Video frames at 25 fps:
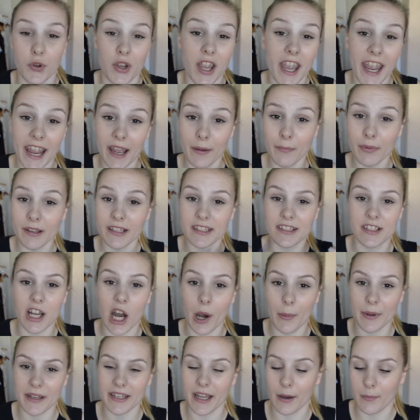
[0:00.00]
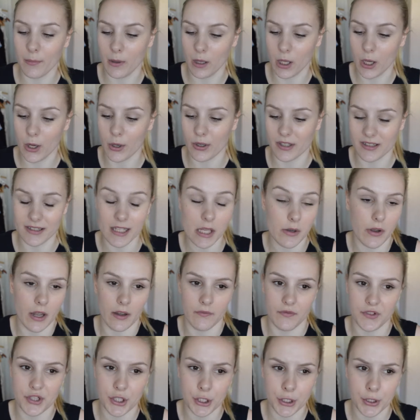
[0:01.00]
you can, please comment down below, because now I
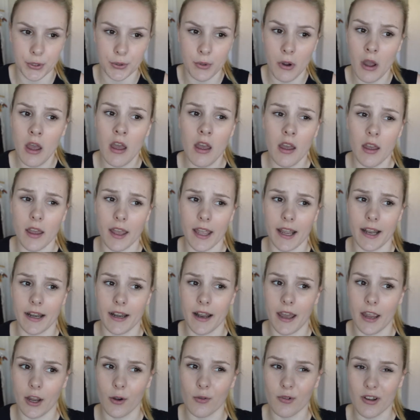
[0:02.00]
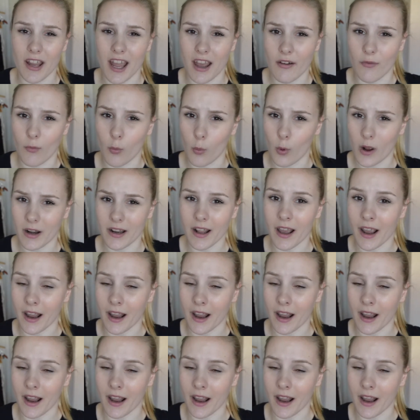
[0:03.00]
have two and I only have one